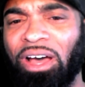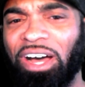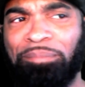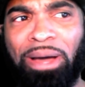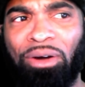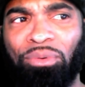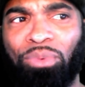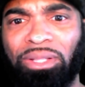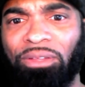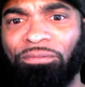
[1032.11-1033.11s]
about
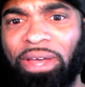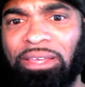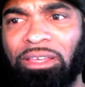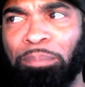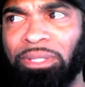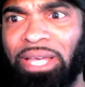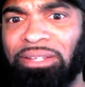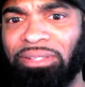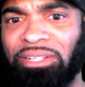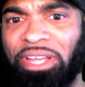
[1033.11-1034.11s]
what the fight could
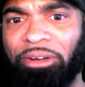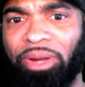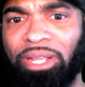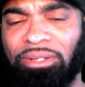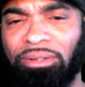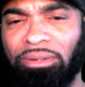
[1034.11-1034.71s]
potentially generate.